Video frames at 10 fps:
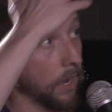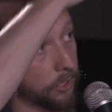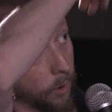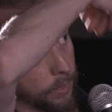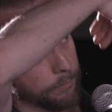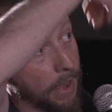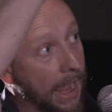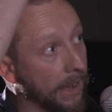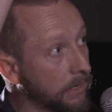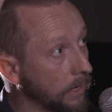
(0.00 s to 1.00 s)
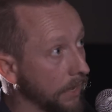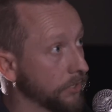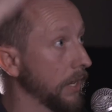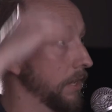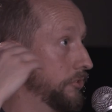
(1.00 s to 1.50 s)
going back,
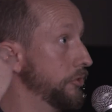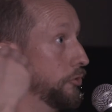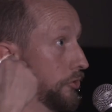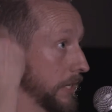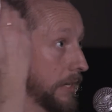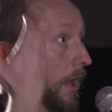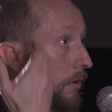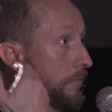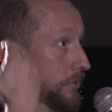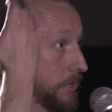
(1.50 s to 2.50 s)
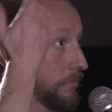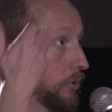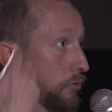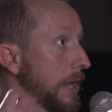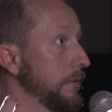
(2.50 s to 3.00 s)
and it's usually obviously of a
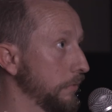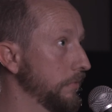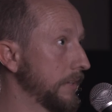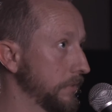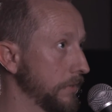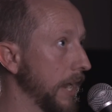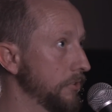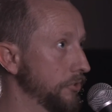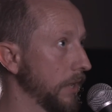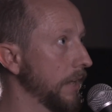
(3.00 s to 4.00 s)
green reflective nature,